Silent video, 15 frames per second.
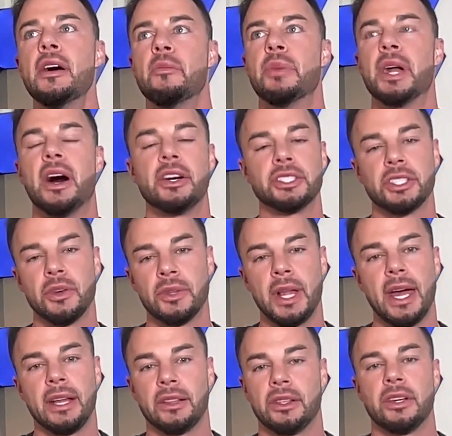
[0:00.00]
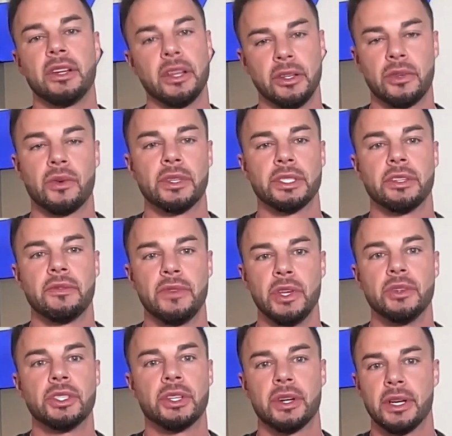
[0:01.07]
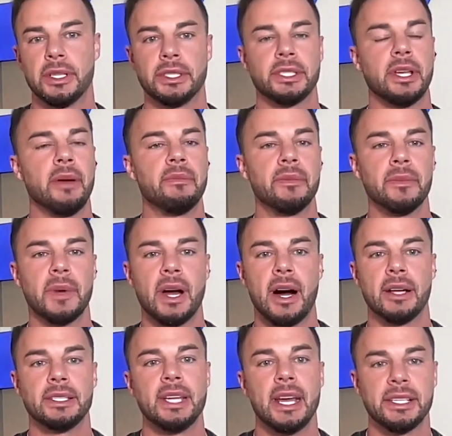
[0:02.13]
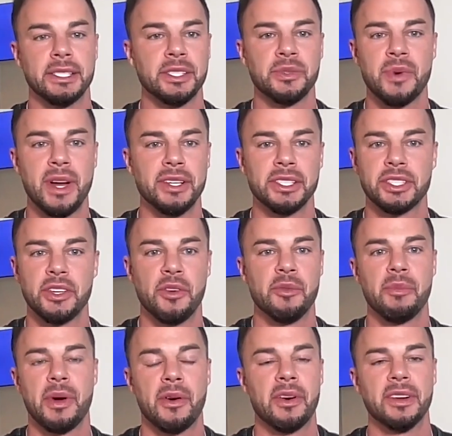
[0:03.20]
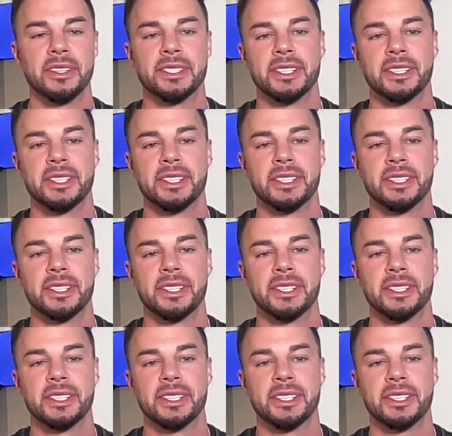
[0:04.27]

But also, like, looking towards the future in some context as well is so important.